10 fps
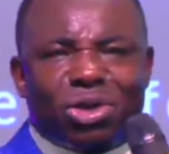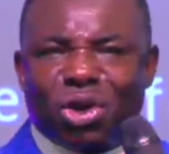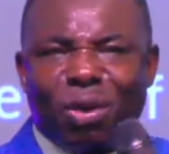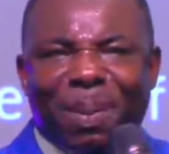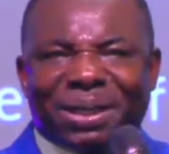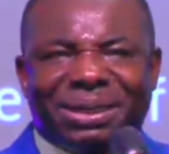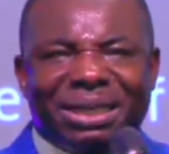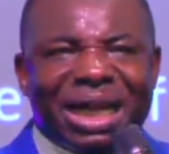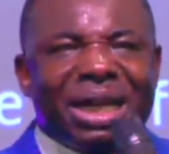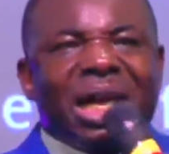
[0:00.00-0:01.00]
nobody
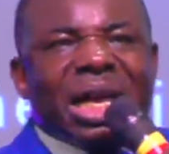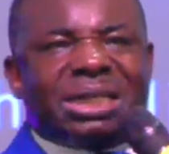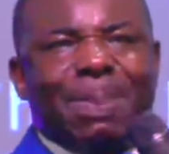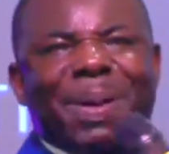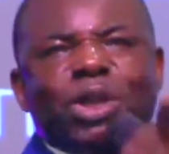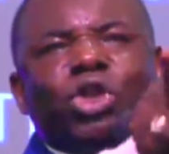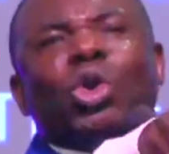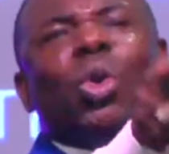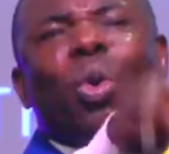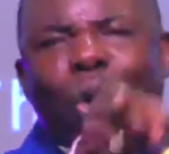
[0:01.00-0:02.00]
did that. He said, but
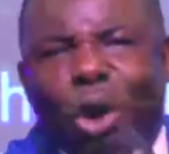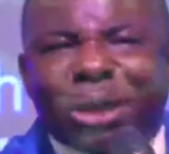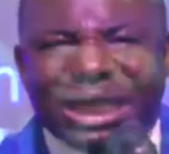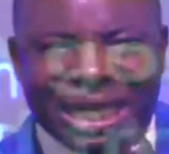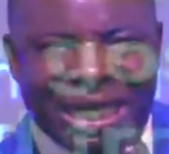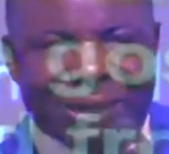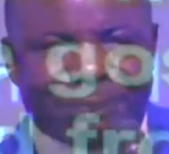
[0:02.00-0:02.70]
you only.